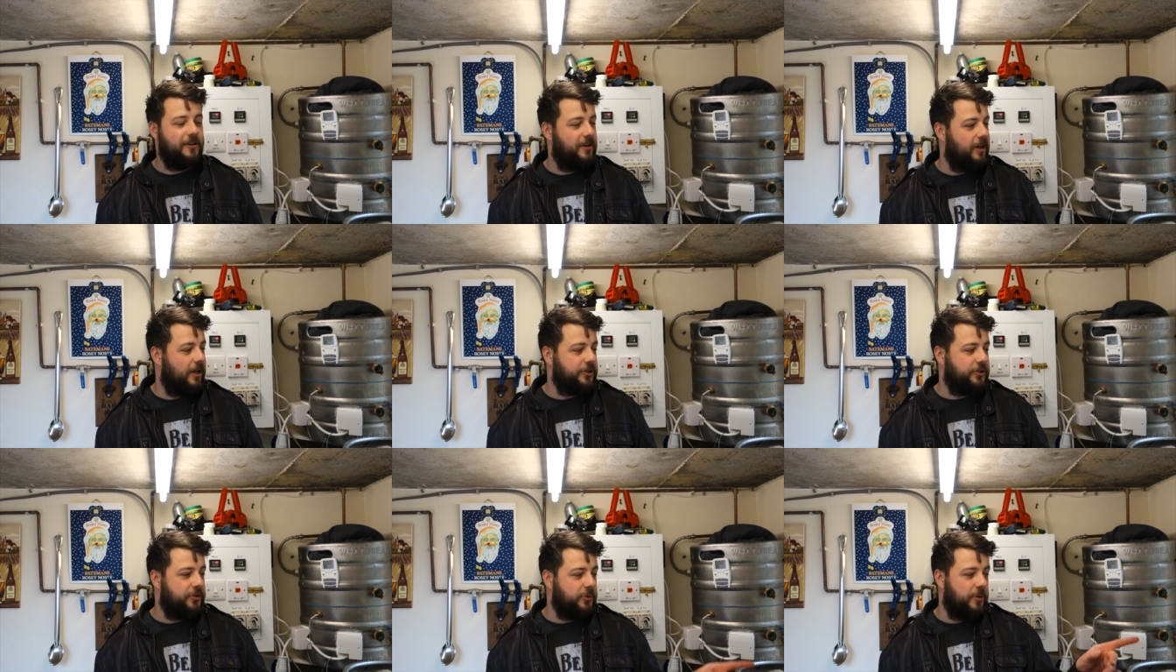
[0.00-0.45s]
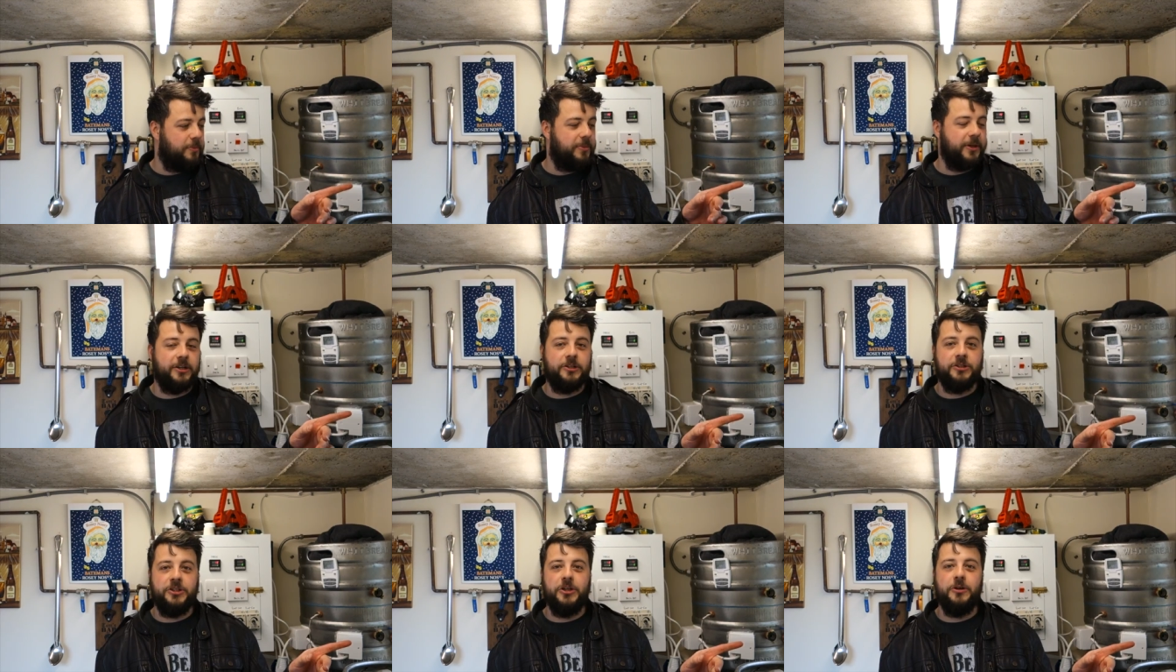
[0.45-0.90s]
onto a bit
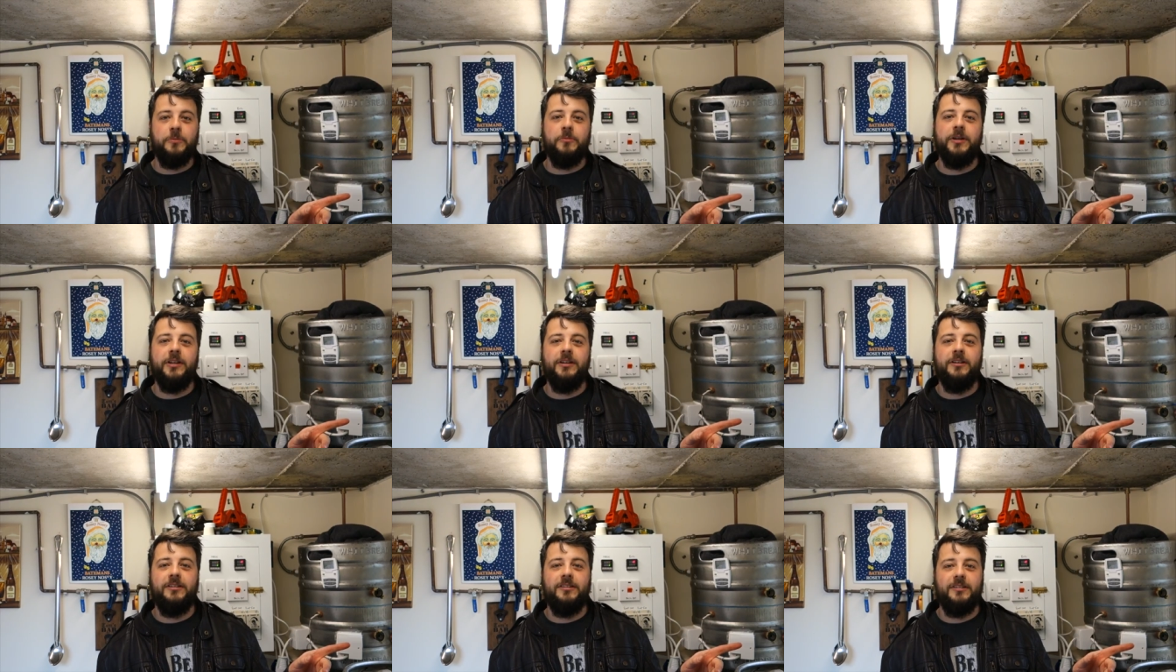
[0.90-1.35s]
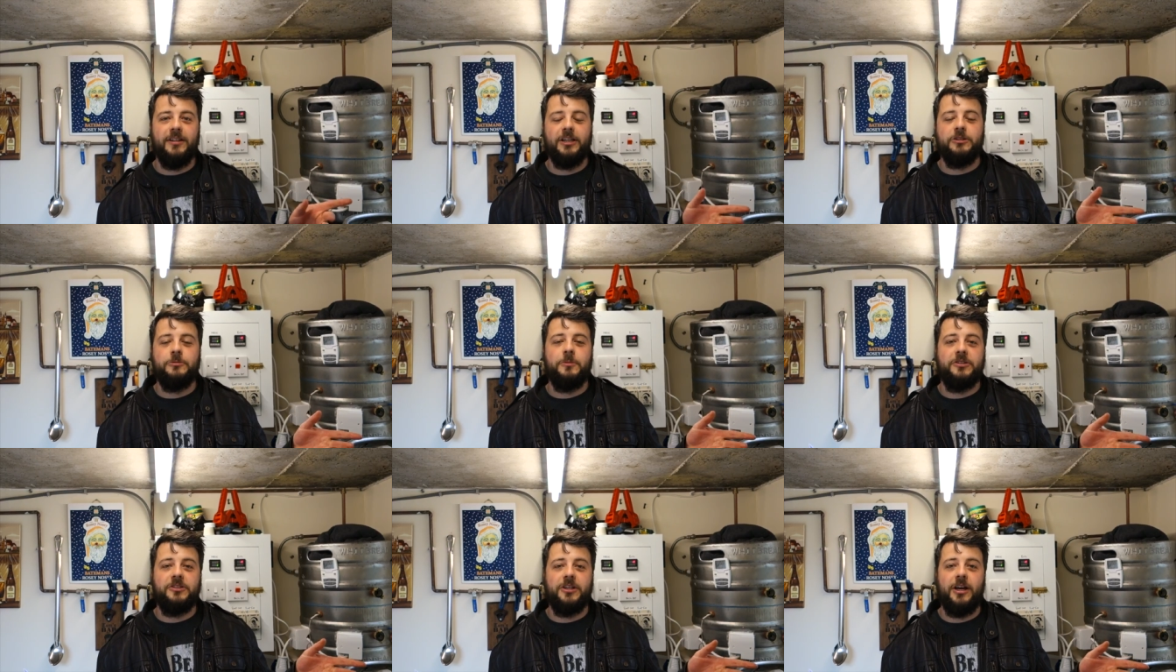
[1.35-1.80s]
of tubing,
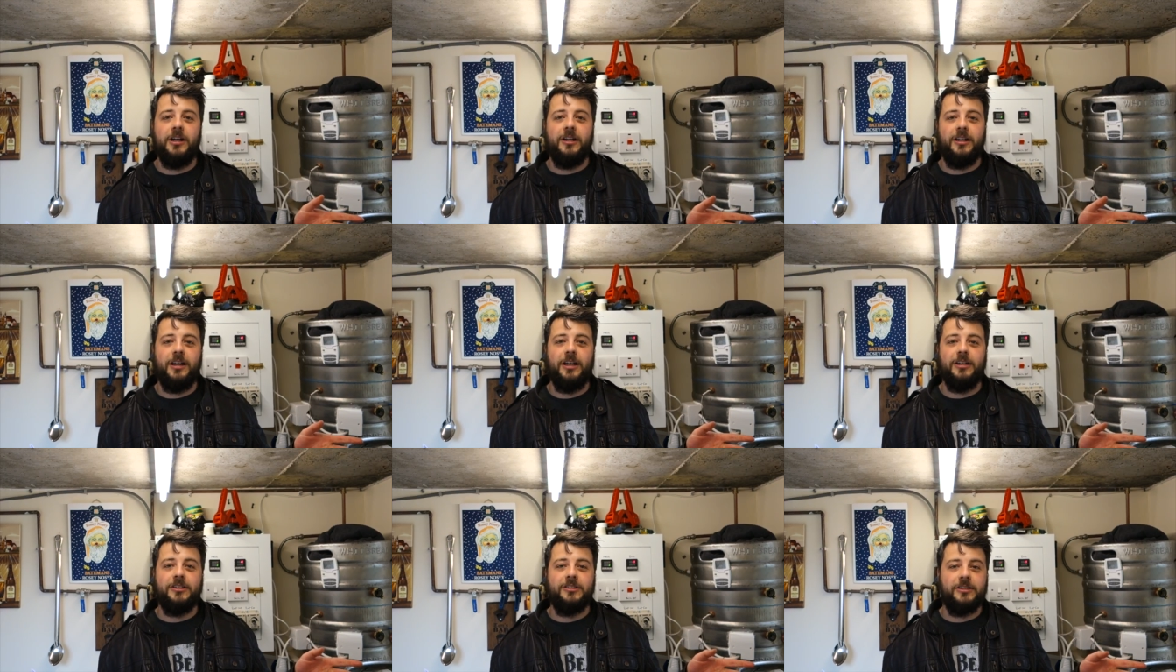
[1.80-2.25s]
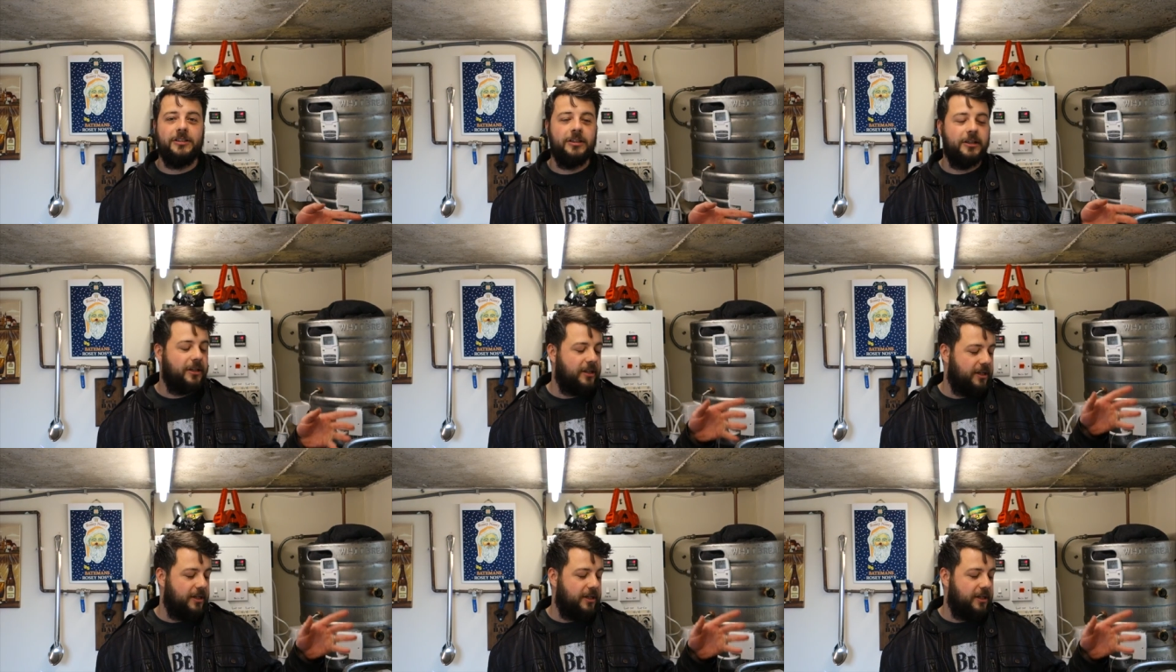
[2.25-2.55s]
that's my side glass.